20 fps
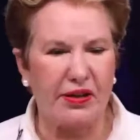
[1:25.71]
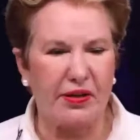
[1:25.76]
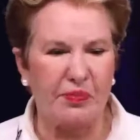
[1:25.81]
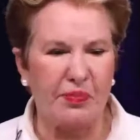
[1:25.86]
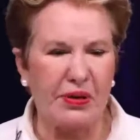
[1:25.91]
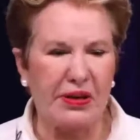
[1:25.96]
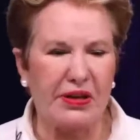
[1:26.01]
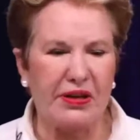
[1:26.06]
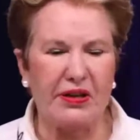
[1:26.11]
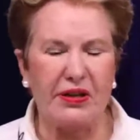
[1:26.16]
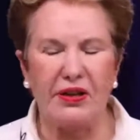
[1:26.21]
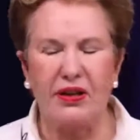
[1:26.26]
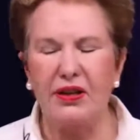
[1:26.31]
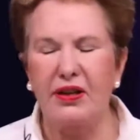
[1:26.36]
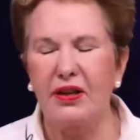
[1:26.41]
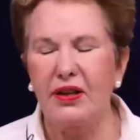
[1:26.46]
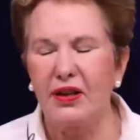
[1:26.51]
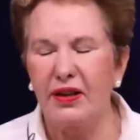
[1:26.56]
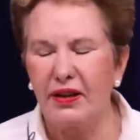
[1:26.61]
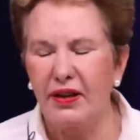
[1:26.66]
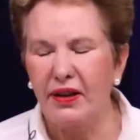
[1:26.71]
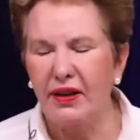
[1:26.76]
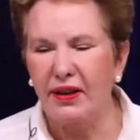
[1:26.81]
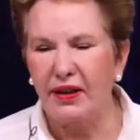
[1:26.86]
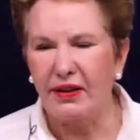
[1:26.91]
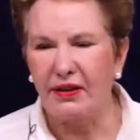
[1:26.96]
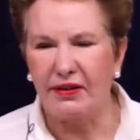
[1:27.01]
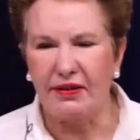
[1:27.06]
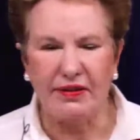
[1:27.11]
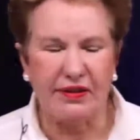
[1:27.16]
The peel
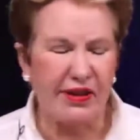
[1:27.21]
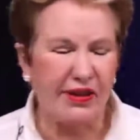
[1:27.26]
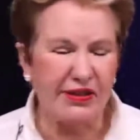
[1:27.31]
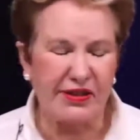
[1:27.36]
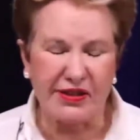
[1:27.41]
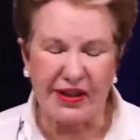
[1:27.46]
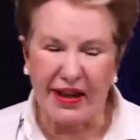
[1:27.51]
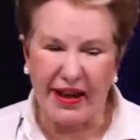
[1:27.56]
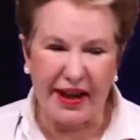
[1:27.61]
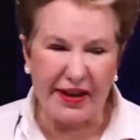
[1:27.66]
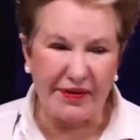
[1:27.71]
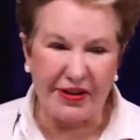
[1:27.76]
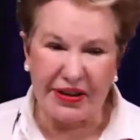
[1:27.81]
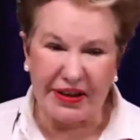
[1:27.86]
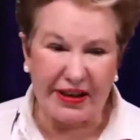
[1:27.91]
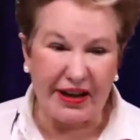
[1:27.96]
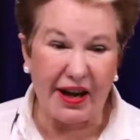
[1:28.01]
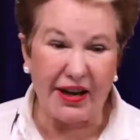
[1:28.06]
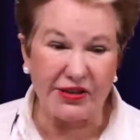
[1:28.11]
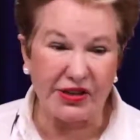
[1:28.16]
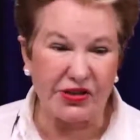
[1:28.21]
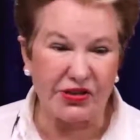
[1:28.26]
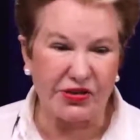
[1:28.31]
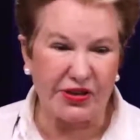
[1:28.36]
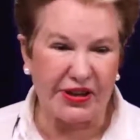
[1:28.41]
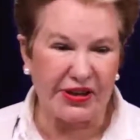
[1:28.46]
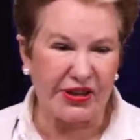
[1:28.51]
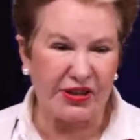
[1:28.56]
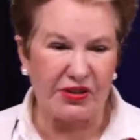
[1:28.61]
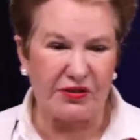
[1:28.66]
doesn't have any
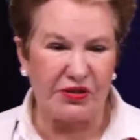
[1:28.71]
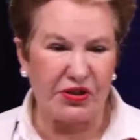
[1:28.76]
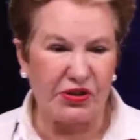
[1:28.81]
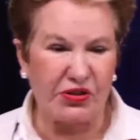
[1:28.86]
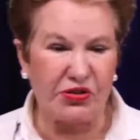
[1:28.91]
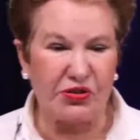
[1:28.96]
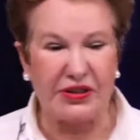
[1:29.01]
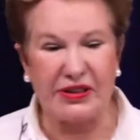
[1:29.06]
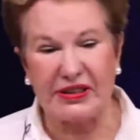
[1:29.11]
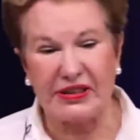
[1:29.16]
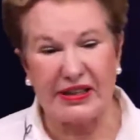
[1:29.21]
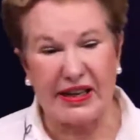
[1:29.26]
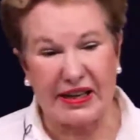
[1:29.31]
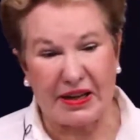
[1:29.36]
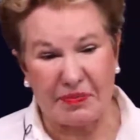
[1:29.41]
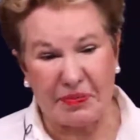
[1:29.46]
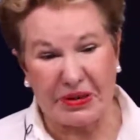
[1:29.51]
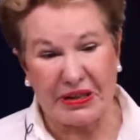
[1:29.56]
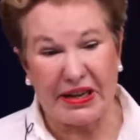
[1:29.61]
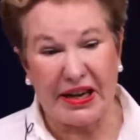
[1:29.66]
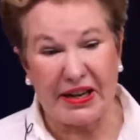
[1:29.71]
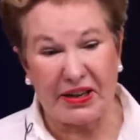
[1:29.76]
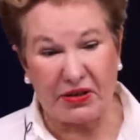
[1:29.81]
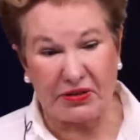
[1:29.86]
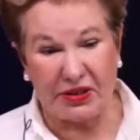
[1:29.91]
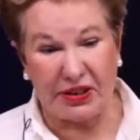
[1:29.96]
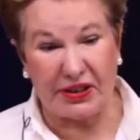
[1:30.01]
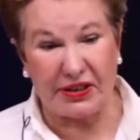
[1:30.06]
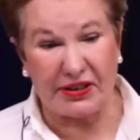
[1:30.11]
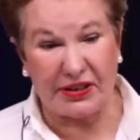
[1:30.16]
concentration of nutrients like a potato
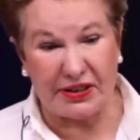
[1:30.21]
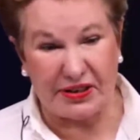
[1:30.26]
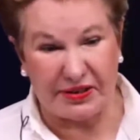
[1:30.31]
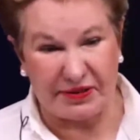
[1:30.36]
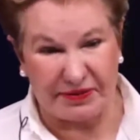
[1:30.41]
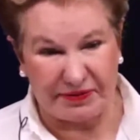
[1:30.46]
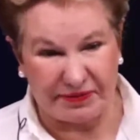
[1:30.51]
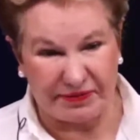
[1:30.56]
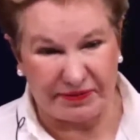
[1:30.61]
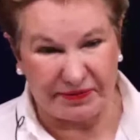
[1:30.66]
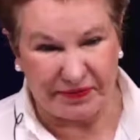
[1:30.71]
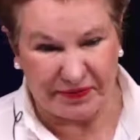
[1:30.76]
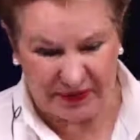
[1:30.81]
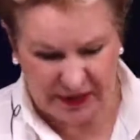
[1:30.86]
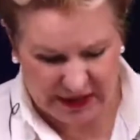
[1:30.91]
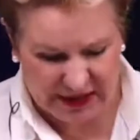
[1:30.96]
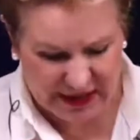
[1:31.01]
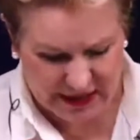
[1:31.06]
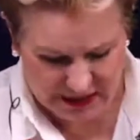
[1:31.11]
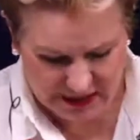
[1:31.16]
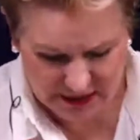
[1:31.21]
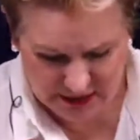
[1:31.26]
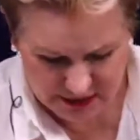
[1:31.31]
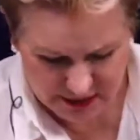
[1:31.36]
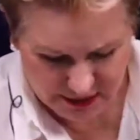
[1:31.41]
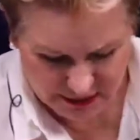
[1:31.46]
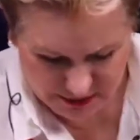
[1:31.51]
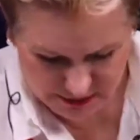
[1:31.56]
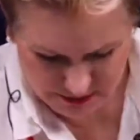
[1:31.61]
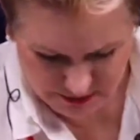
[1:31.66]
does. Yes,
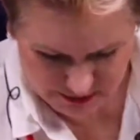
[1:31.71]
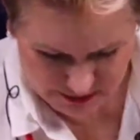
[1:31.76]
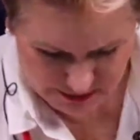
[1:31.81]
so.